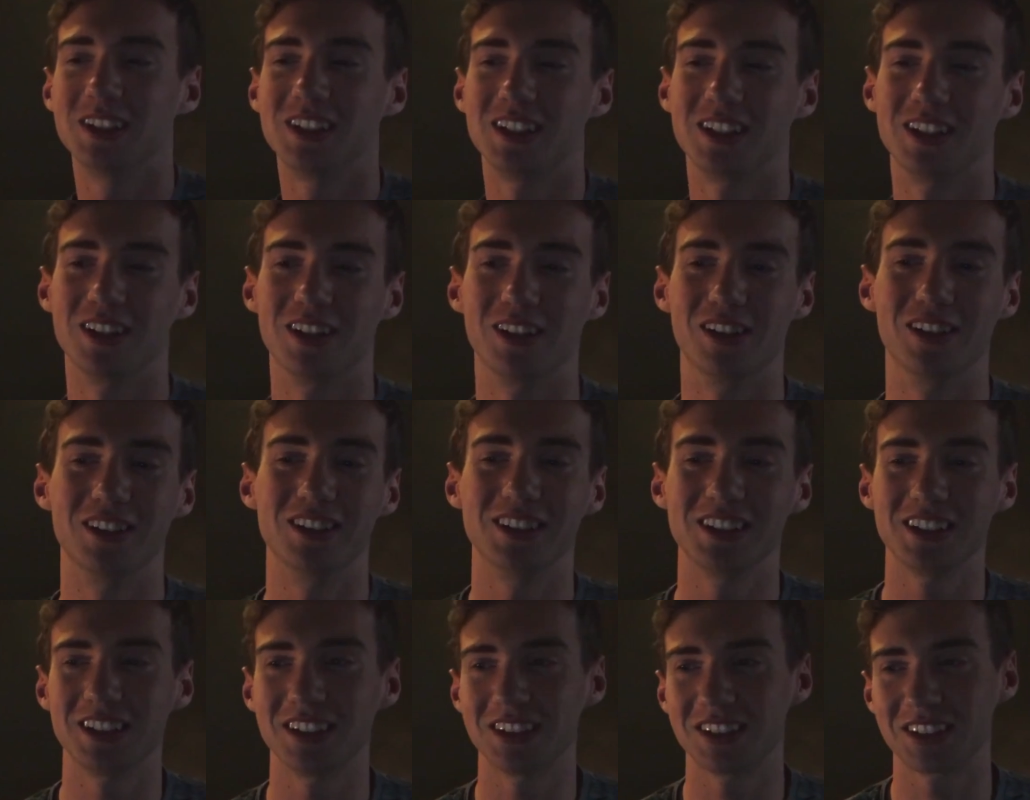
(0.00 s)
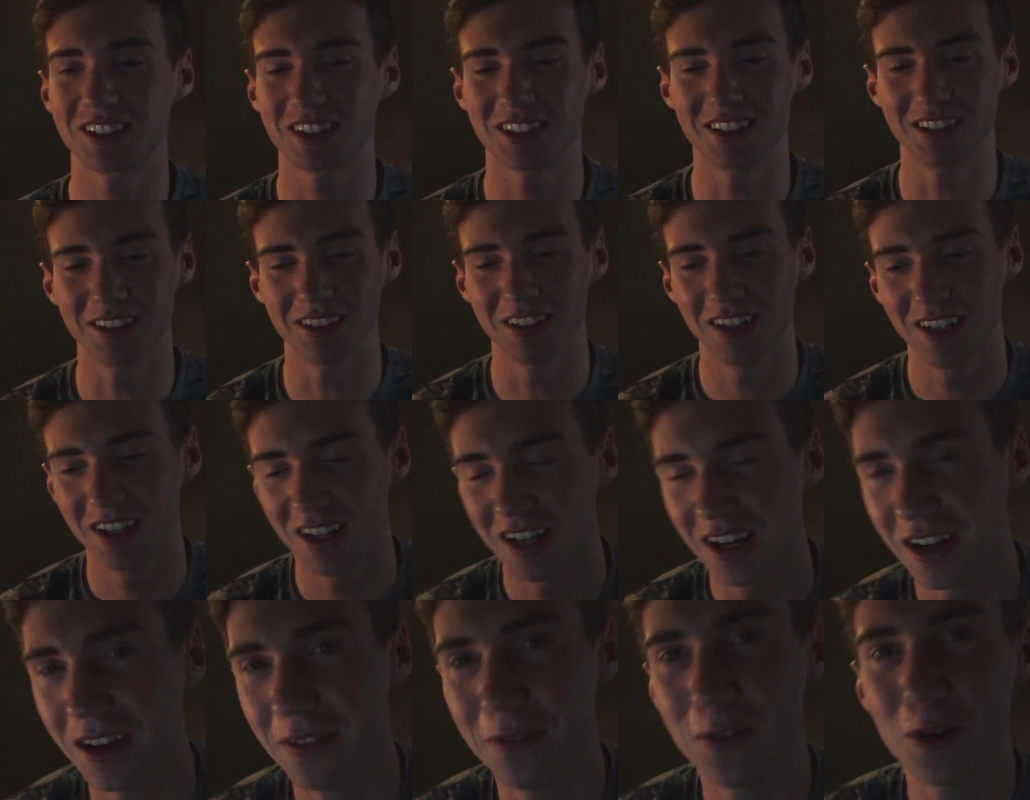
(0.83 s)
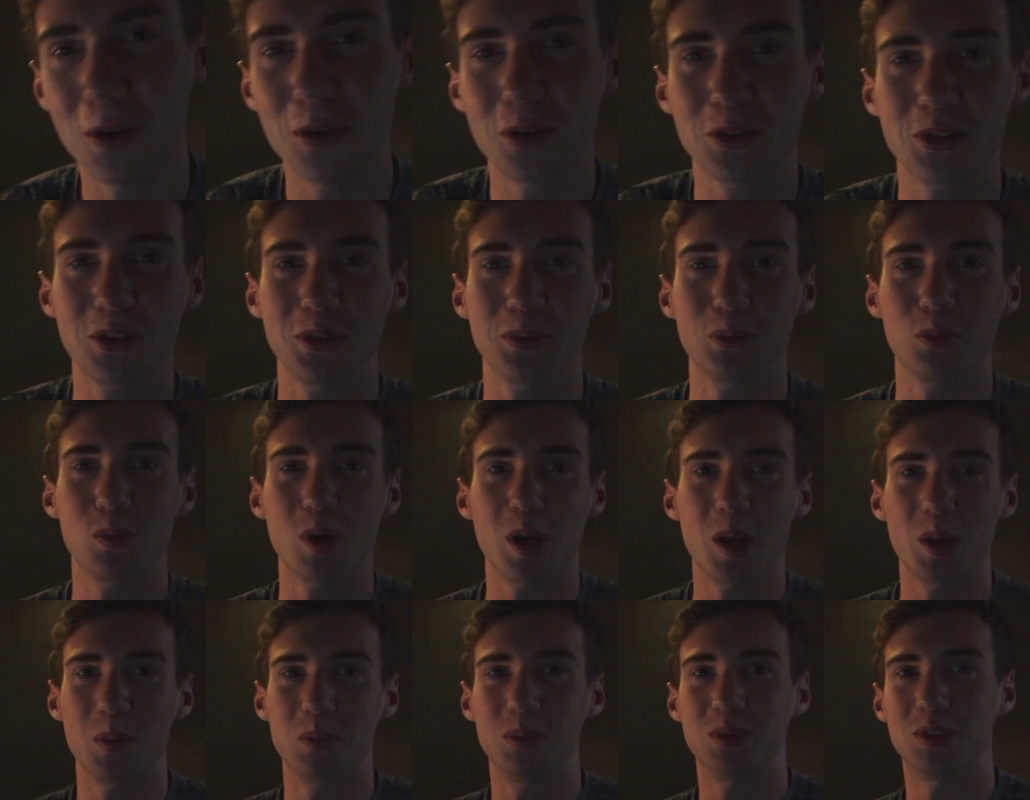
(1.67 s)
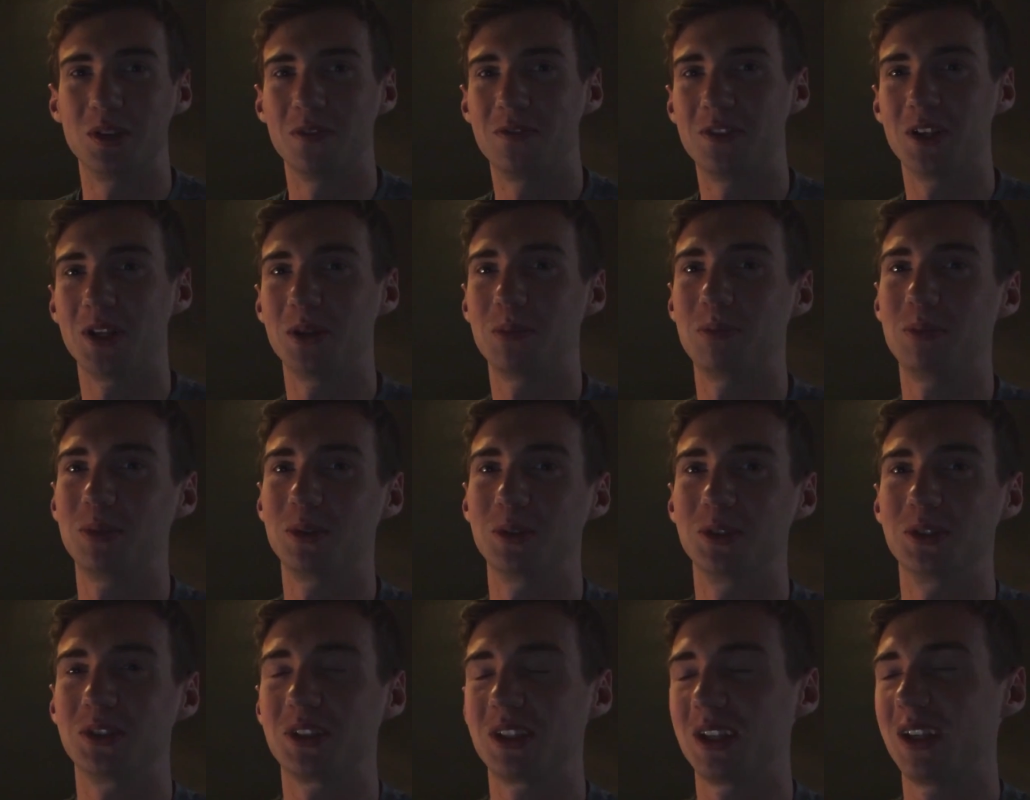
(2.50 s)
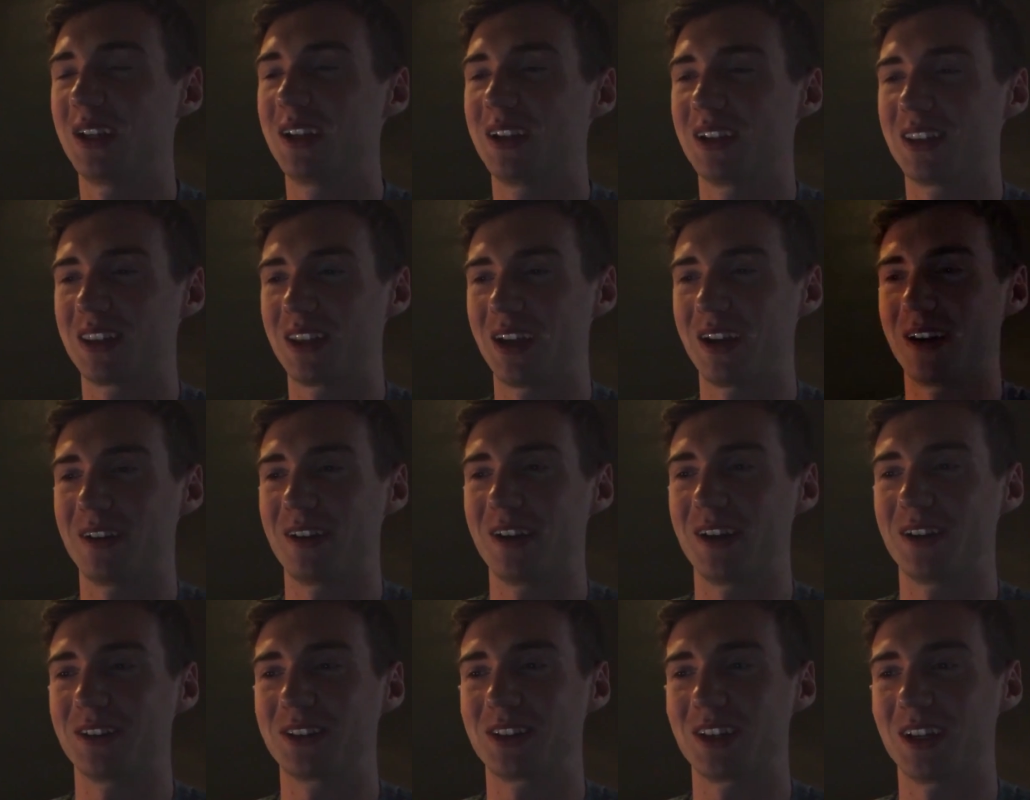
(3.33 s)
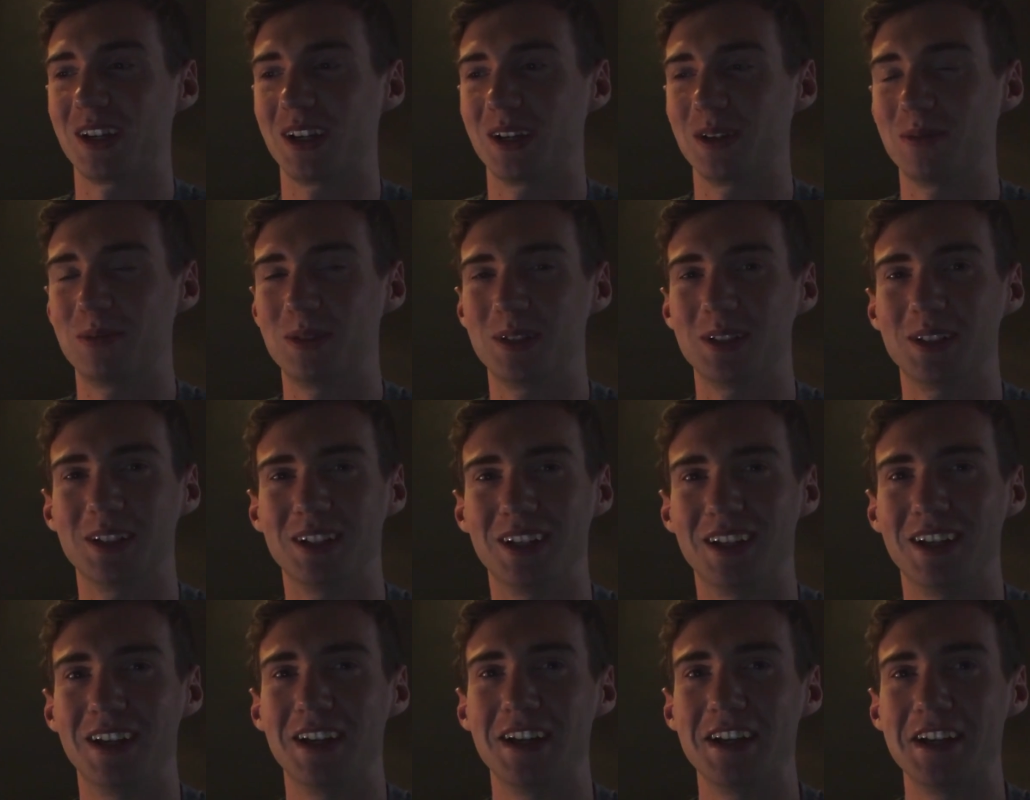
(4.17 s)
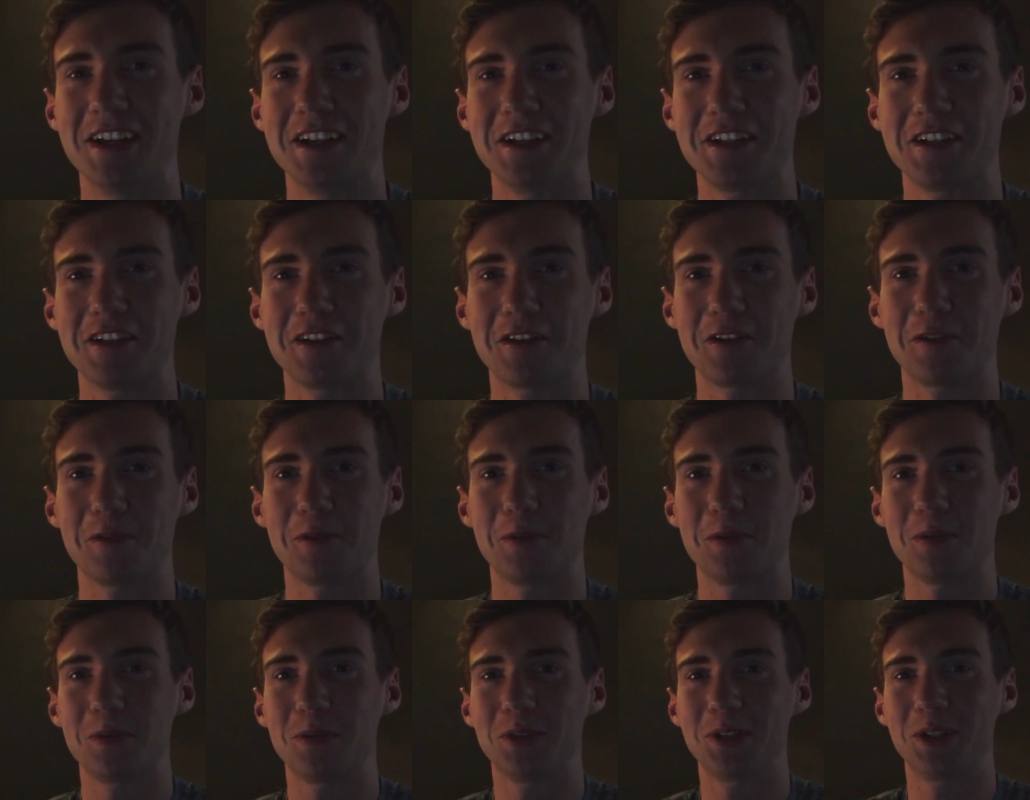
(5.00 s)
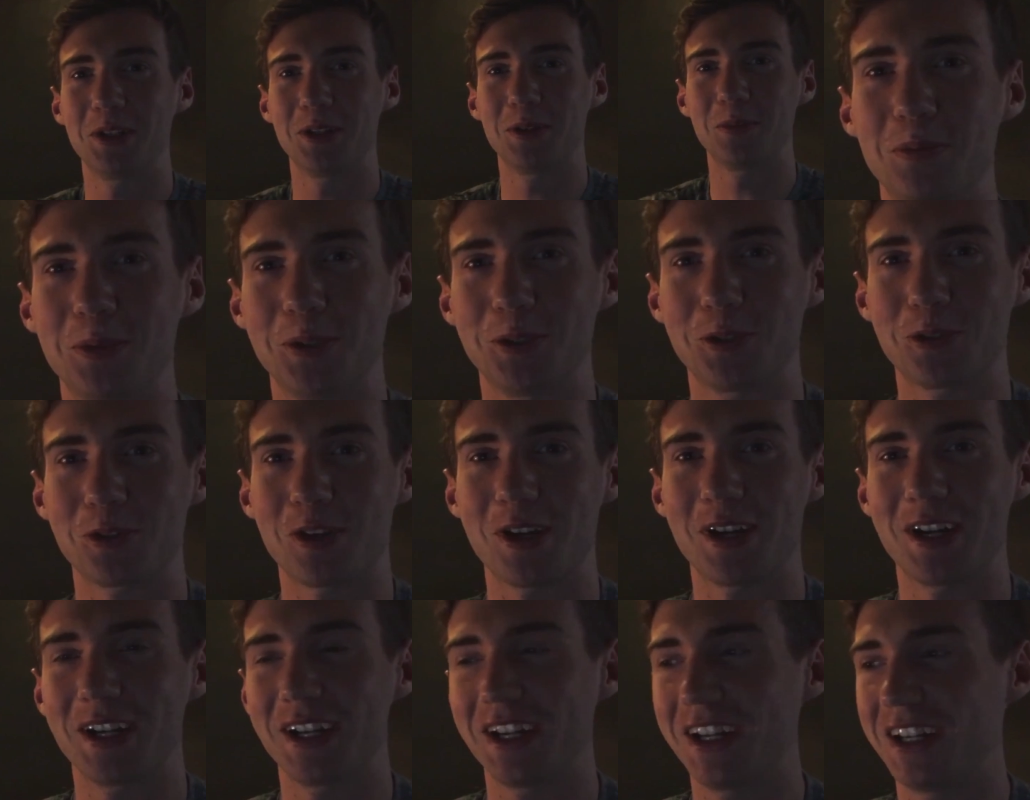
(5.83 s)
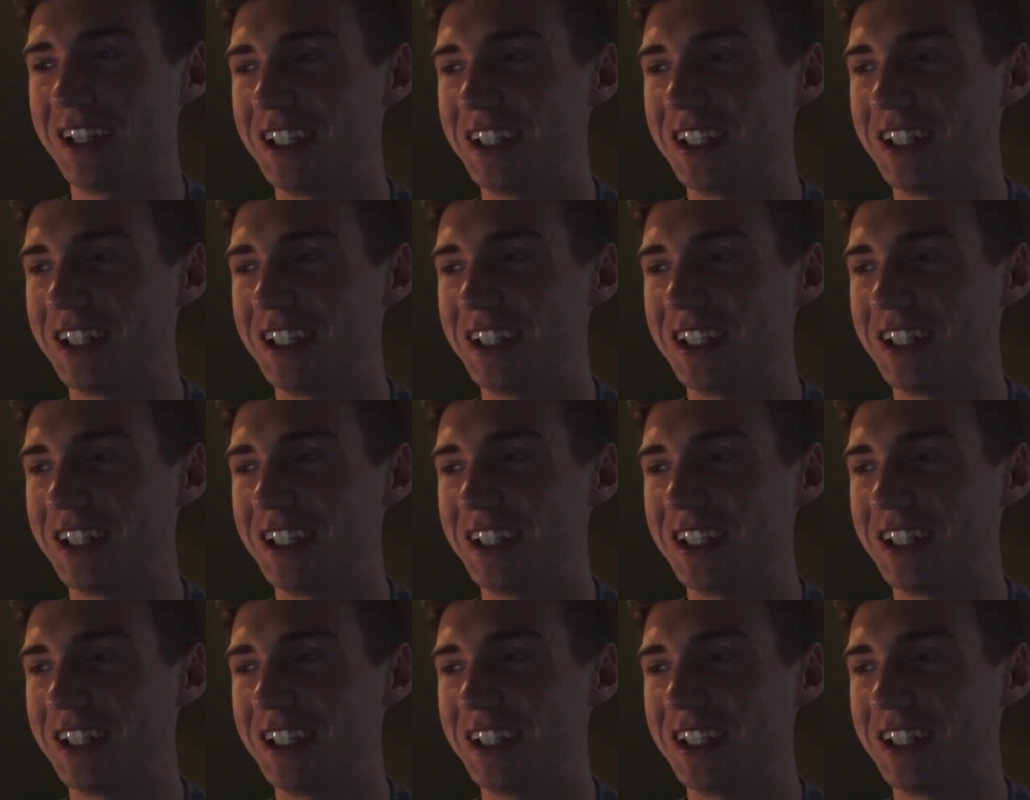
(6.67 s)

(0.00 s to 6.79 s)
It's of all the web developers that are out there, but we try.